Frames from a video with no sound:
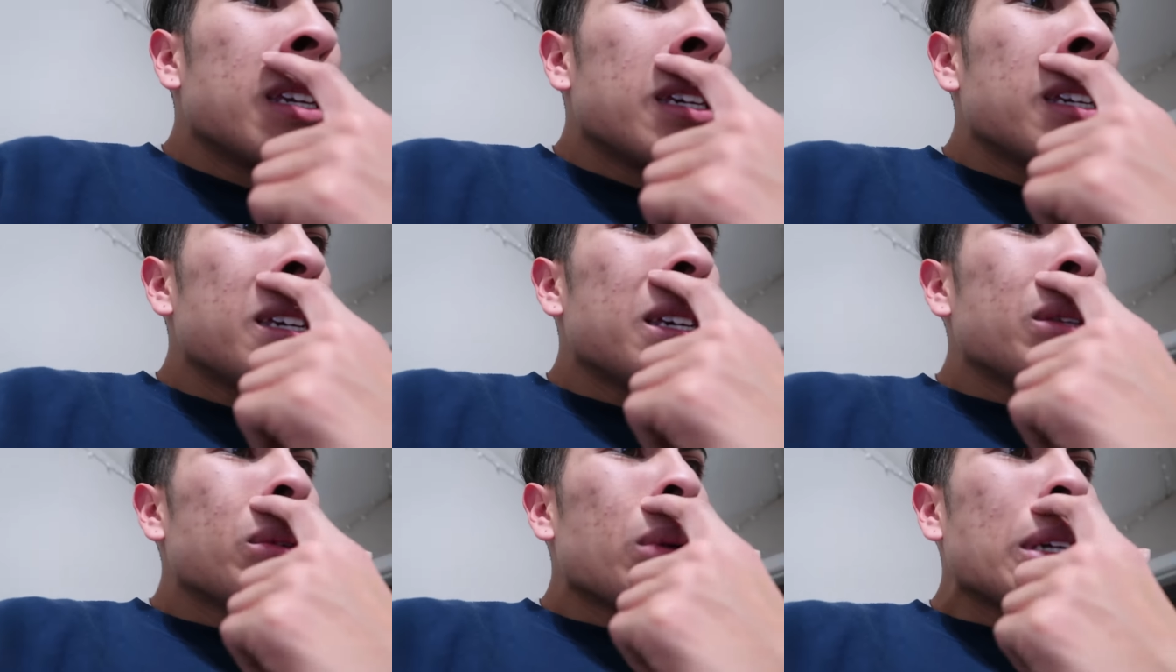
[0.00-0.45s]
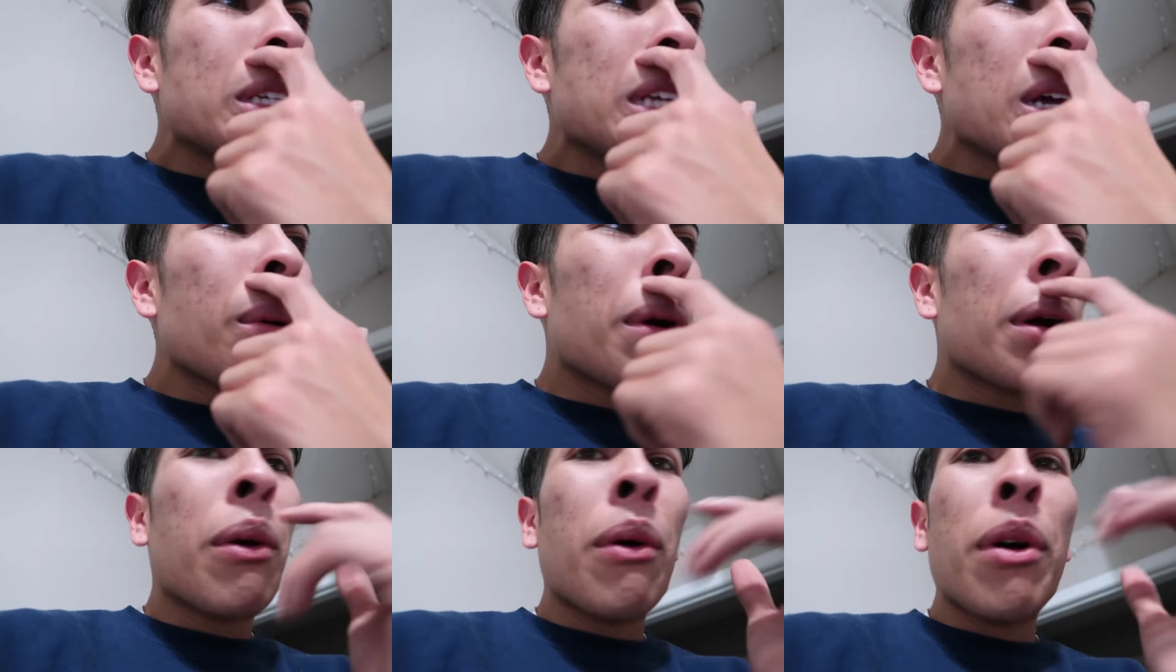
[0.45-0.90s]
she swears
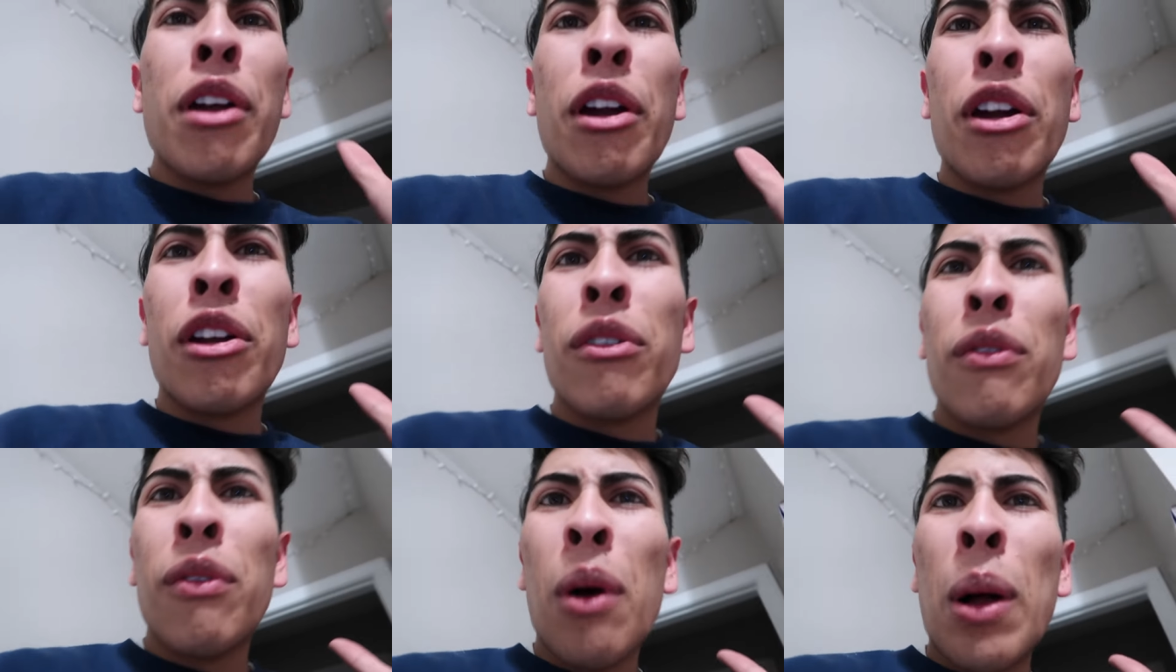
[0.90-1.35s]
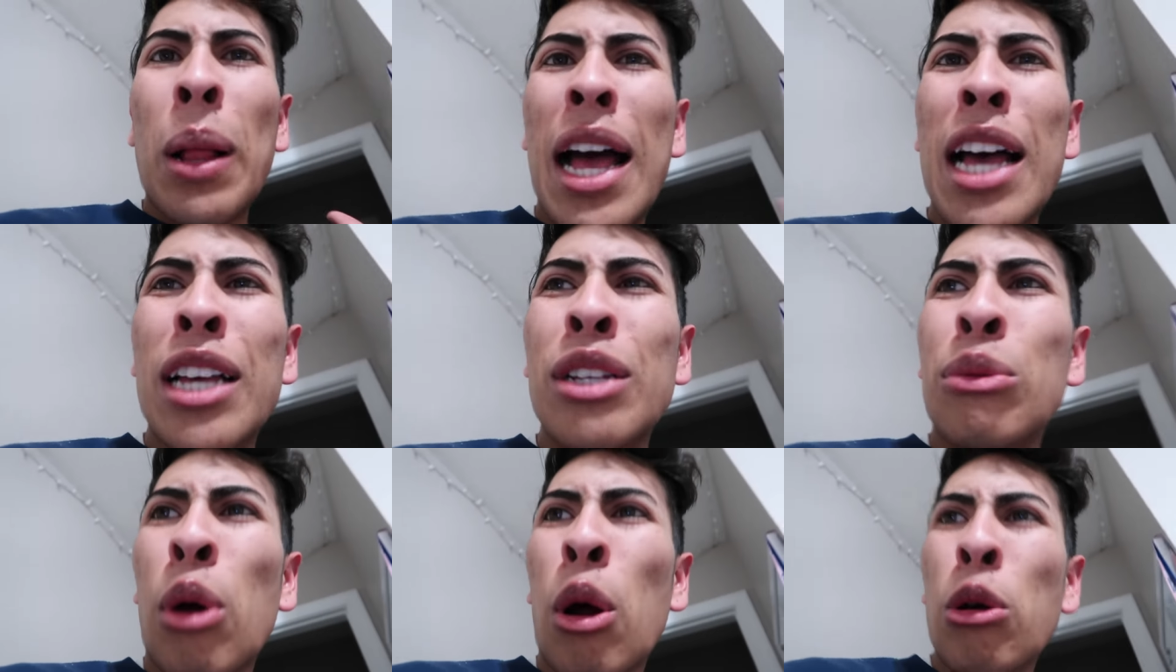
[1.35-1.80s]
that we're going on a full
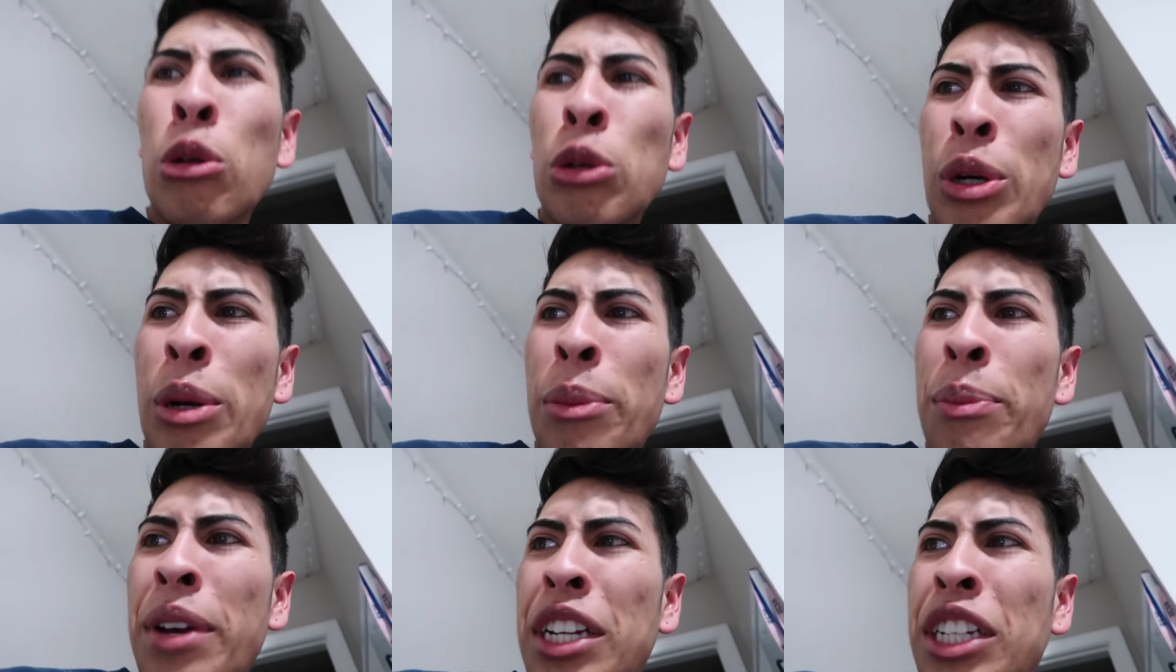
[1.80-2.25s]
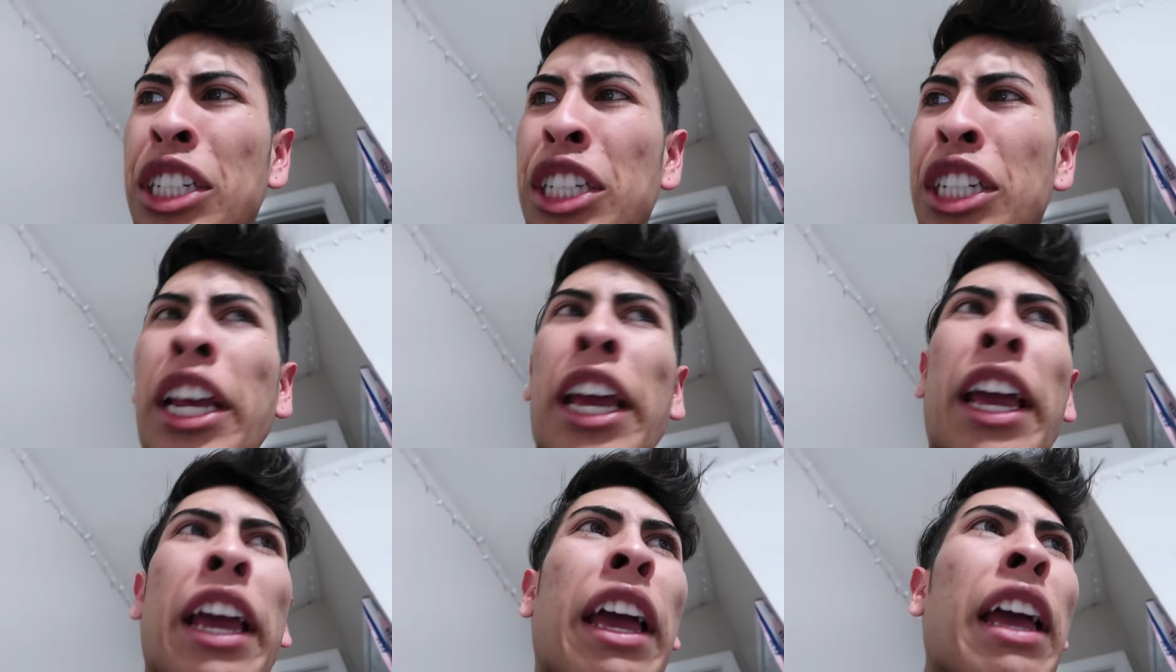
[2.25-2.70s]
ass road trip and
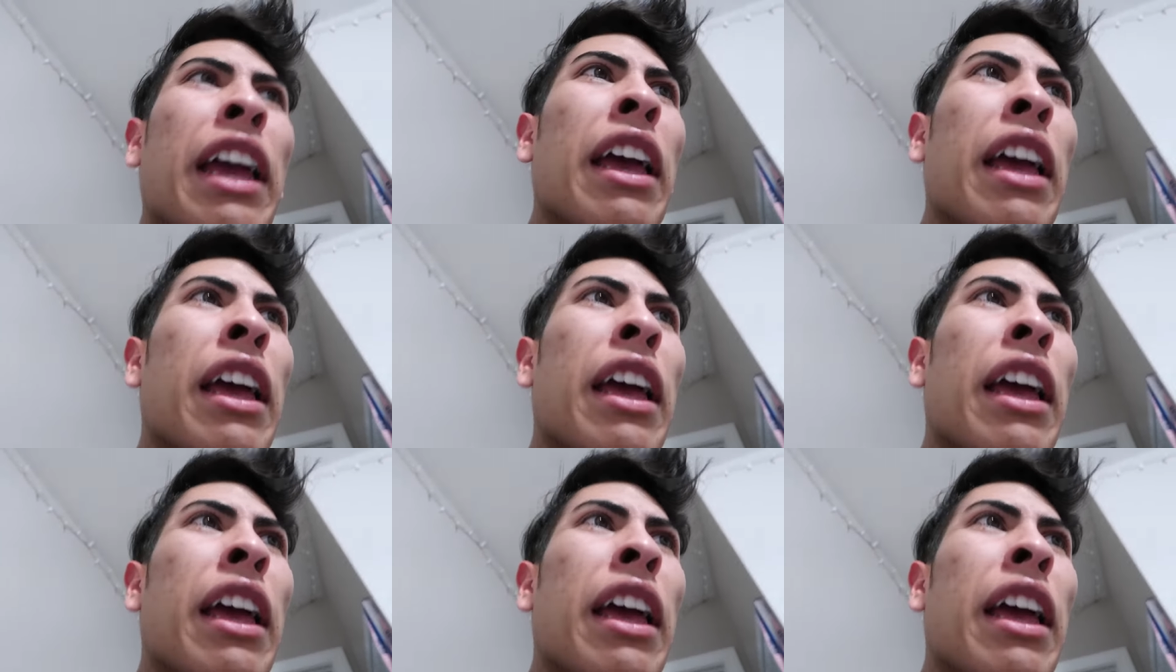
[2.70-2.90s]
shit.